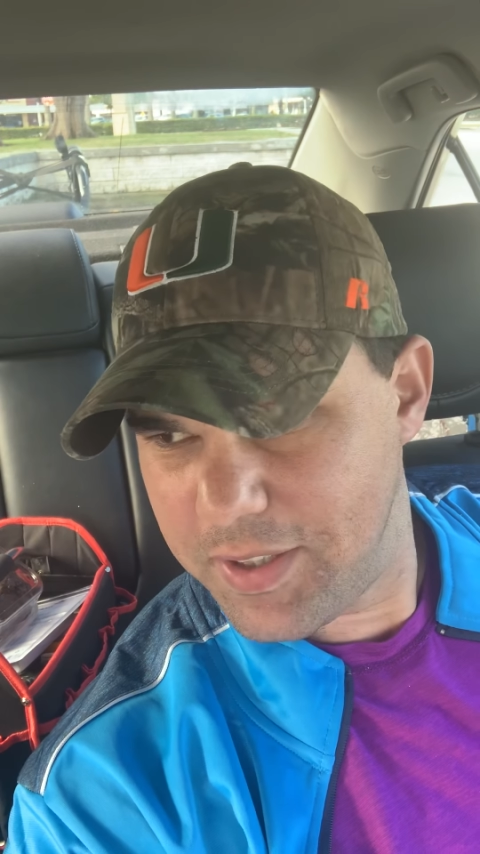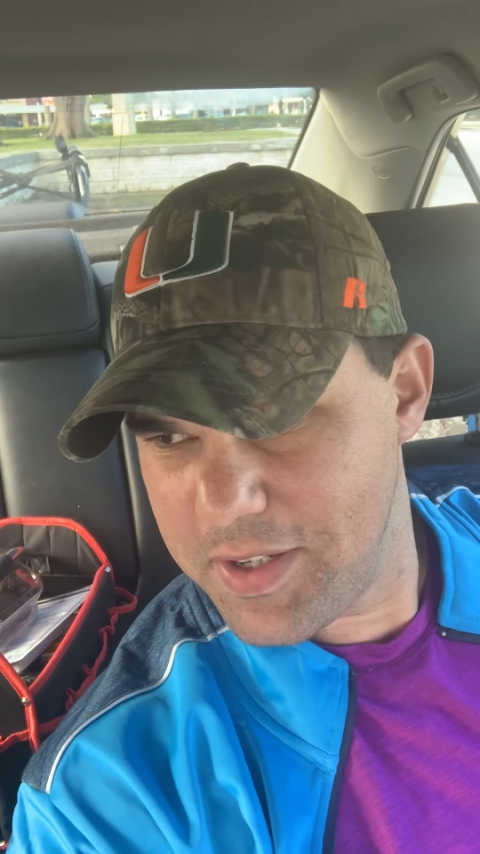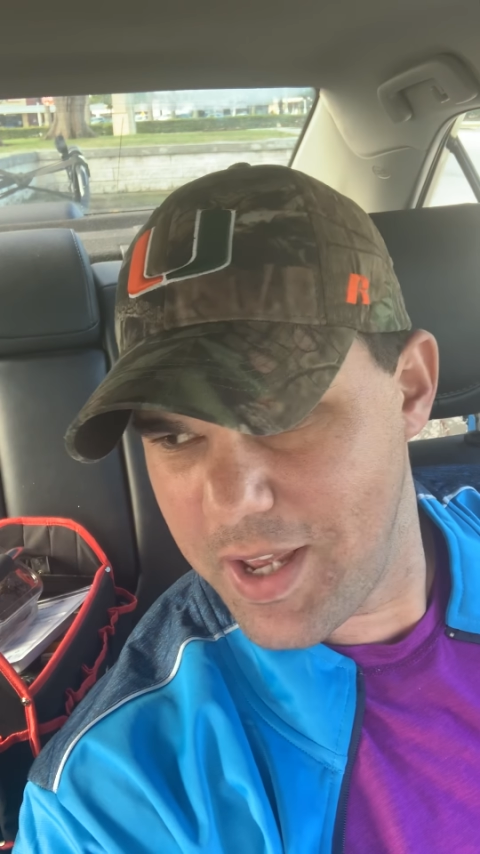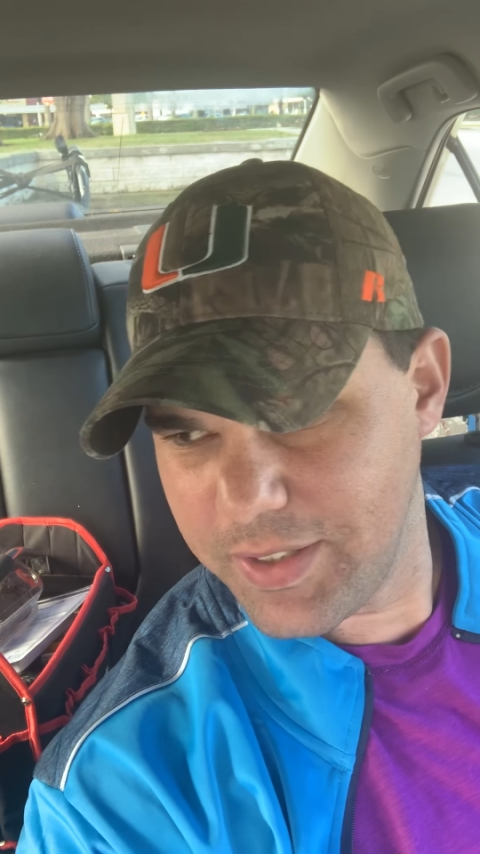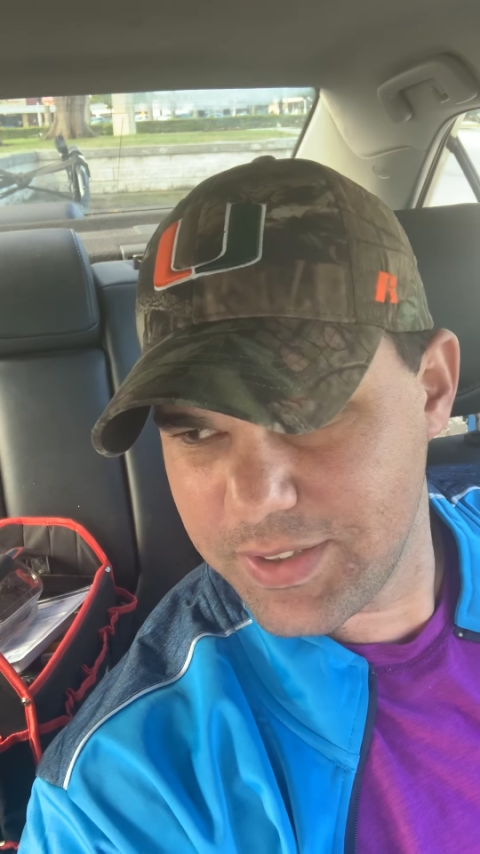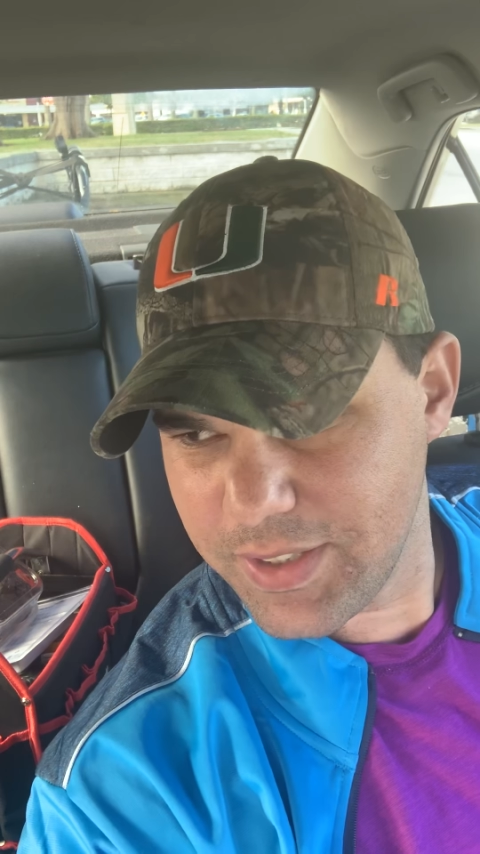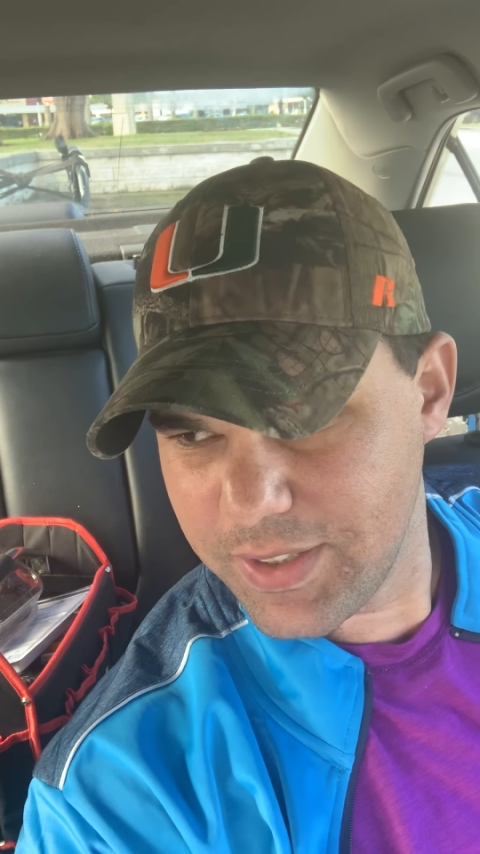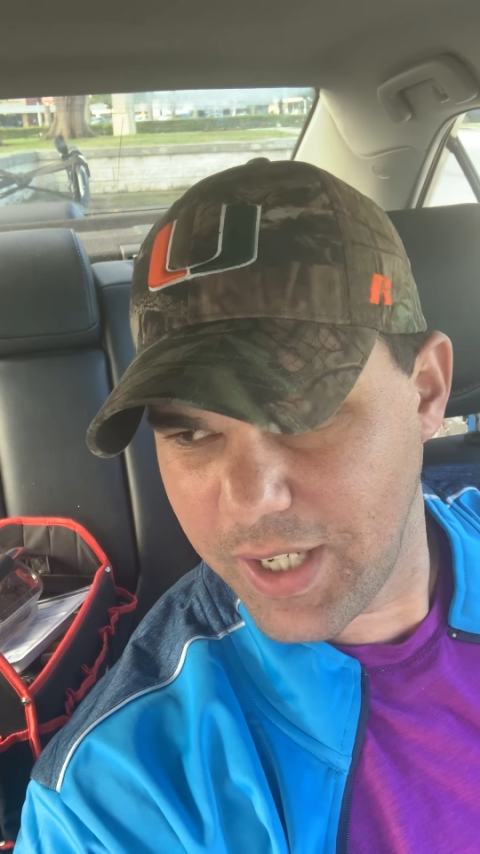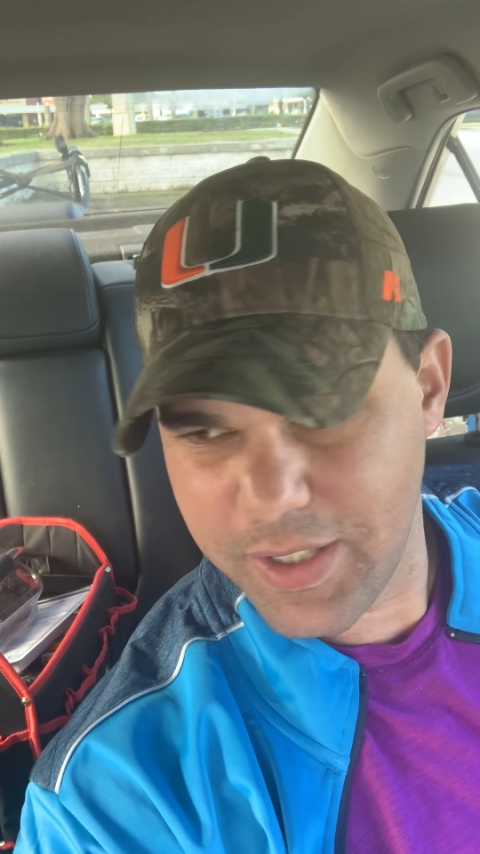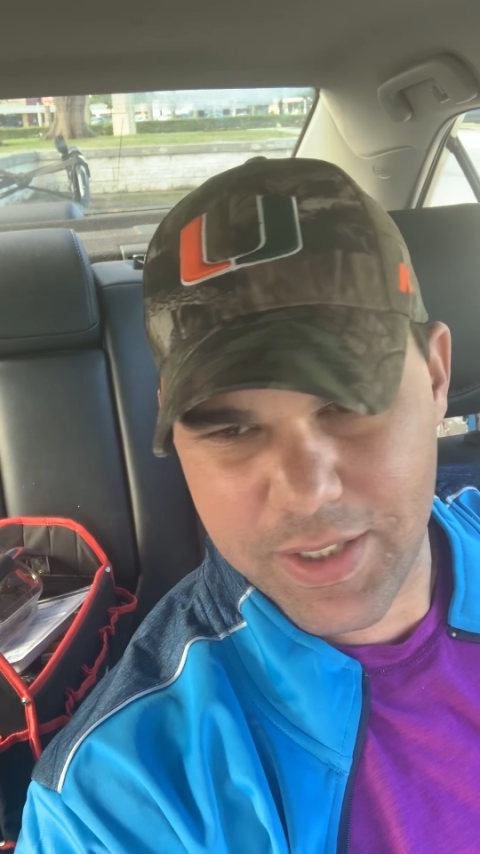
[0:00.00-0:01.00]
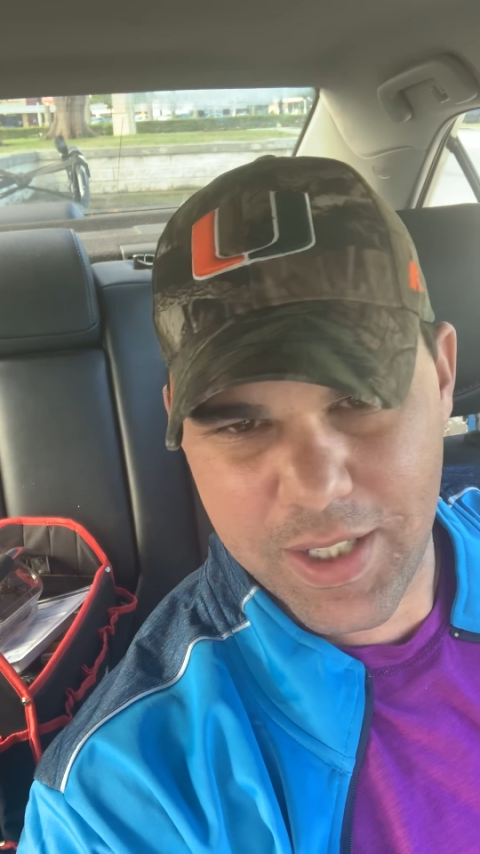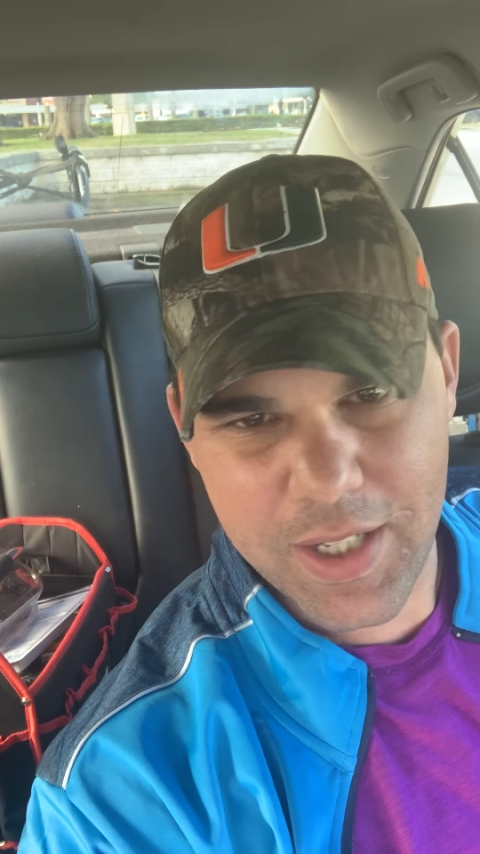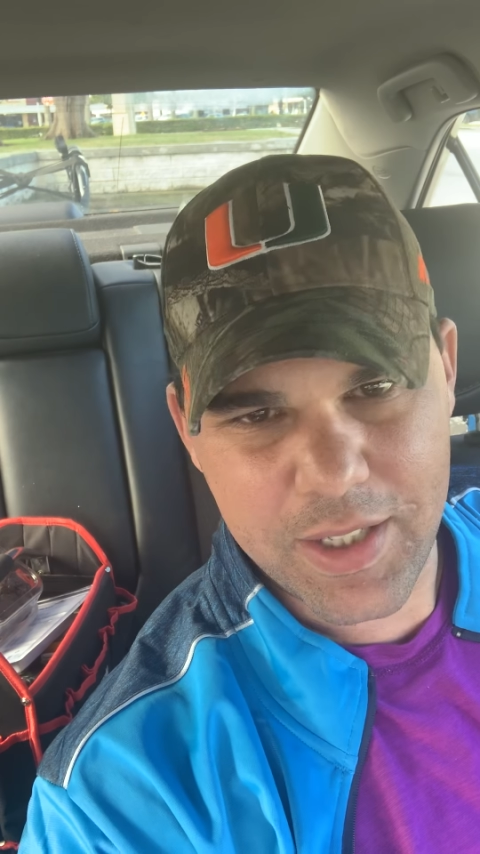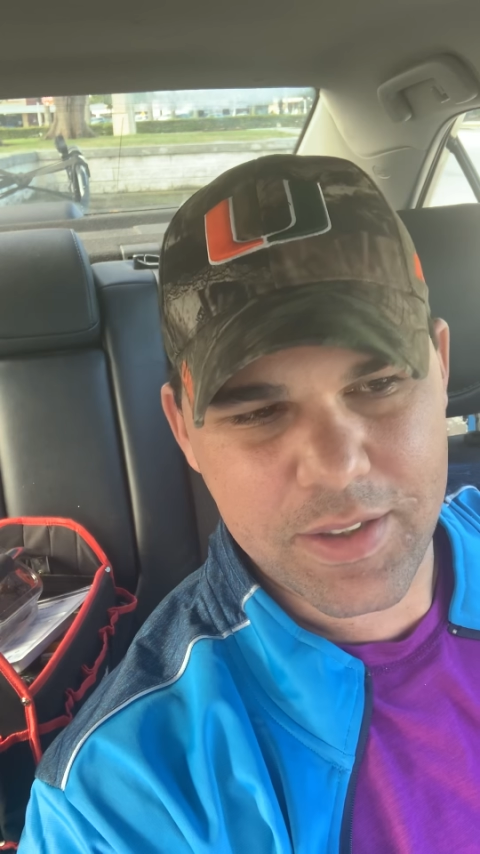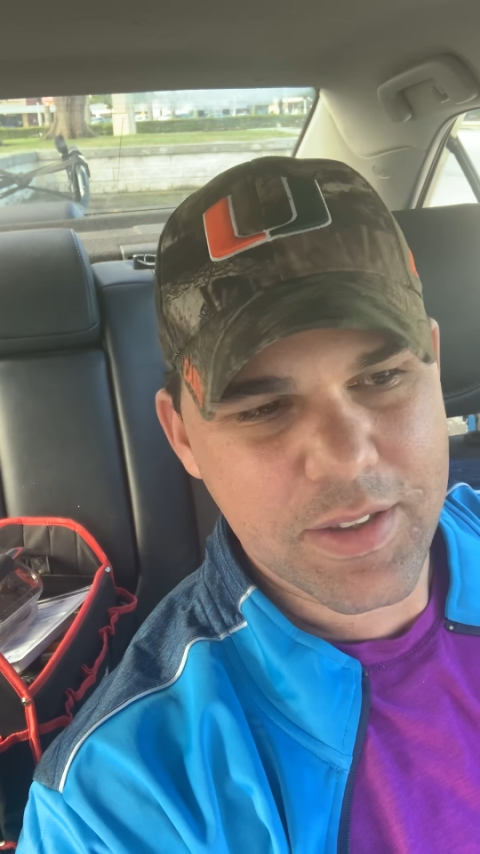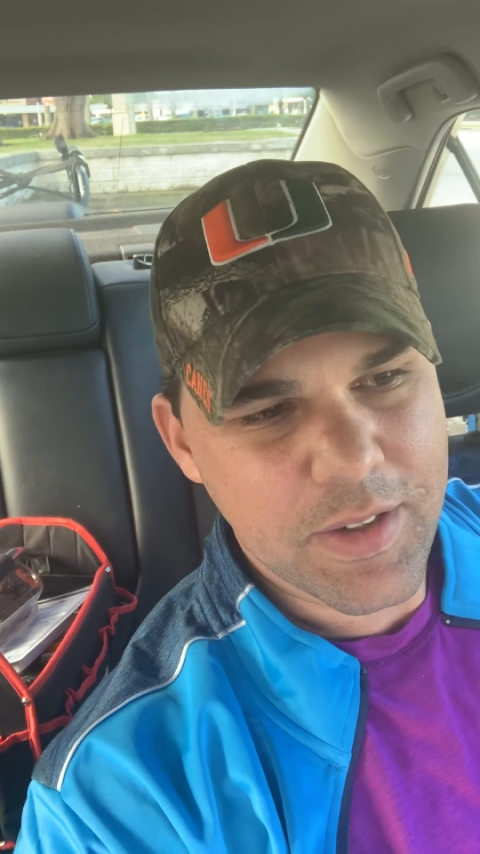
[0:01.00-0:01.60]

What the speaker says: 1999,